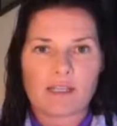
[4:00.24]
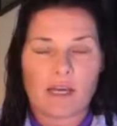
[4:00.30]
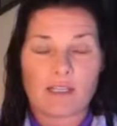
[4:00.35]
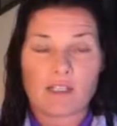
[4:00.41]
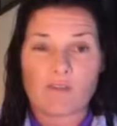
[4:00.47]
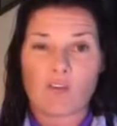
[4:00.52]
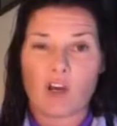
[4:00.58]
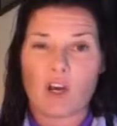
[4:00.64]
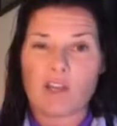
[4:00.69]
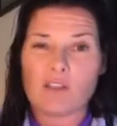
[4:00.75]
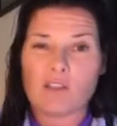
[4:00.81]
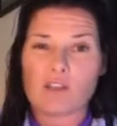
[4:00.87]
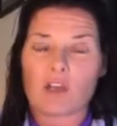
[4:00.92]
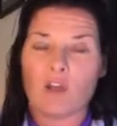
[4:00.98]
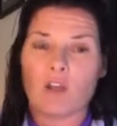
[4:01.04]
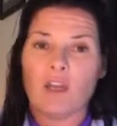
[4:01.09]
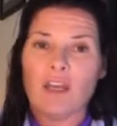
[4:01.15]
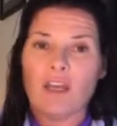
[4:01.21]
sound's fine.
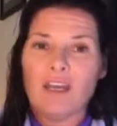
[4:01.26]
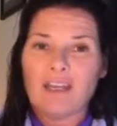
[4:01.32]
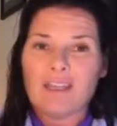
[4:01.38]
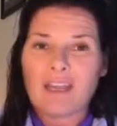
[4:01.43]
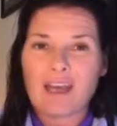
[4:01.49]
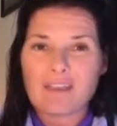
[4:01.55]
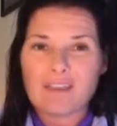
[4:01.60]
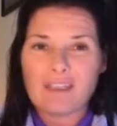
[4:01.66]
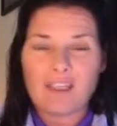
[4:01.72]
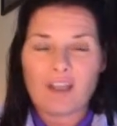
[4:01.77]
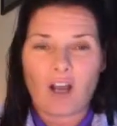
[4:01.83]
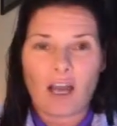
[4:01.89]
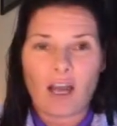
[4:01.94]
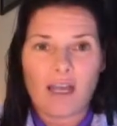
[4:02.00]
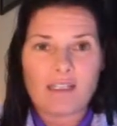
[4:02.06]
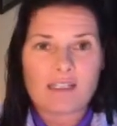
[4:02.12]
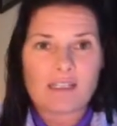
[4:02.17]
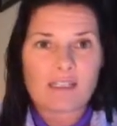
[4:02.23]
So, Kathy,
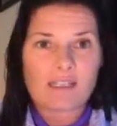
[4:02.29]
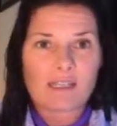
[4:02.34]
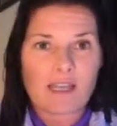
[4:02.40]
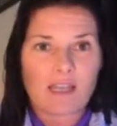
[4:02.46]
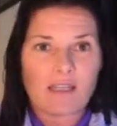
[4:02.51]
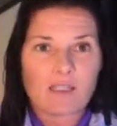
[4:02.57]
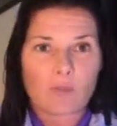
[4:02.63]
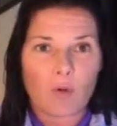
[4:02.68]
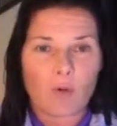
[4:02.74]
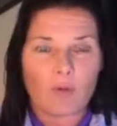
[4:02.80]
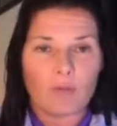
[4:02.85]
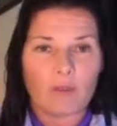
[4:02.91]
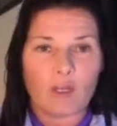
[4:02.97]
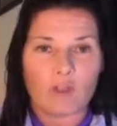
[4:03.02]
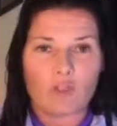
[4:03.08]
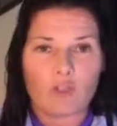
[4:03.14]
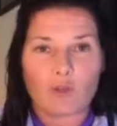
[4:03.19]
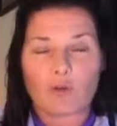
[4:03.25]
I hate to say it's probably
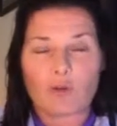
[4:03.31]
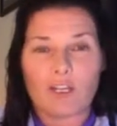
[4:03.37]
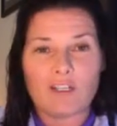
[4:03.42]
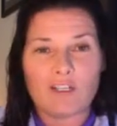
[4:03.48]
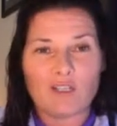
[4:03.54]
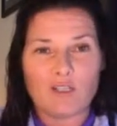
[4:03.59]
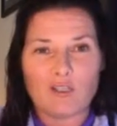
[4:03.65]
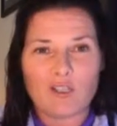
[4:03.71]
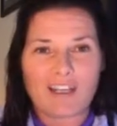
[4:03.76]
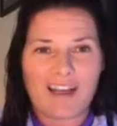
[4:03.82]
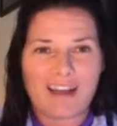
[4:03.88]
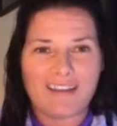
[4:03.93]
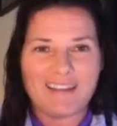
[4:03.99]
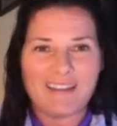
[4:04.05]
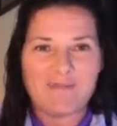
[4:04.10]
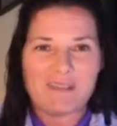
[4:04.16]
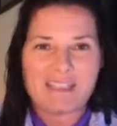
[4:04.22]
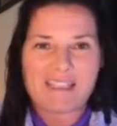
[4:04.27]
on your end and you
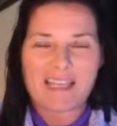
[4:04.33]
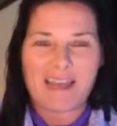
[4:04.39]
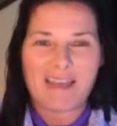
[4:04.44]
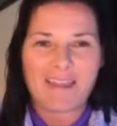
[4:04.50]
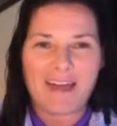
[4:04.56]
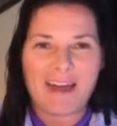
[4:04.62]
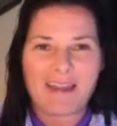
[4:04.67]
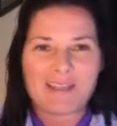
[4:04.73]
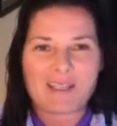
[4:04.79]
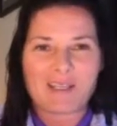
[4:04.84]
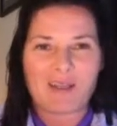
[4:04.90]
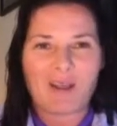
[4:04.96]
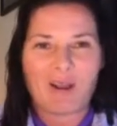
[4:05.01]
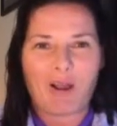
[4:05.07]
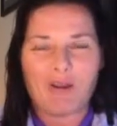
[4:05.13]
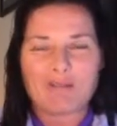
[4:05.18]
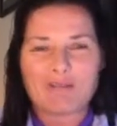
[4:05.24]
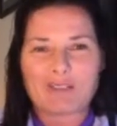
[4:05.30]
can't hear me say that, so
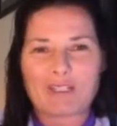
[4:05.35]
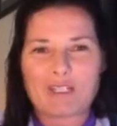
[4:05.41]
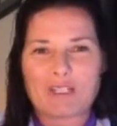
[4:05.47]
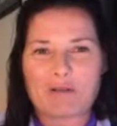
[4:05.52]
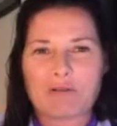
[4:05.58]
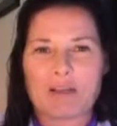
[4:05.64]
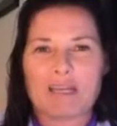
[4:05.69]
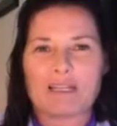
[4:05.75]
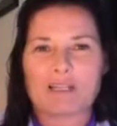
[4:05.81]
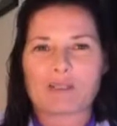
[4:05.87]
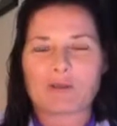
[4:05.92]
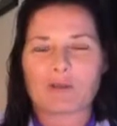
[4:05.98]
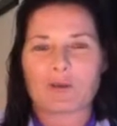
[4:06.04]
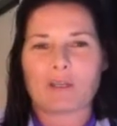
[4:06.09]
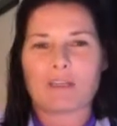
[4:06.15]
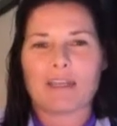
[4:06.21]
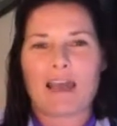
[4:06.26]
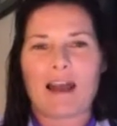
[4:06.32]
hopefully she'll get it
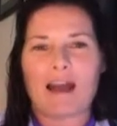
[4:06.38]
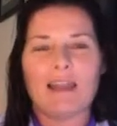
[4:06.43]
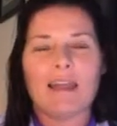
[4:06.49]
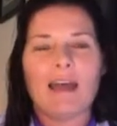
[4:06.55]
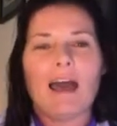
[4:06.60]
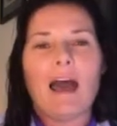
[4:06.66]
sorted out.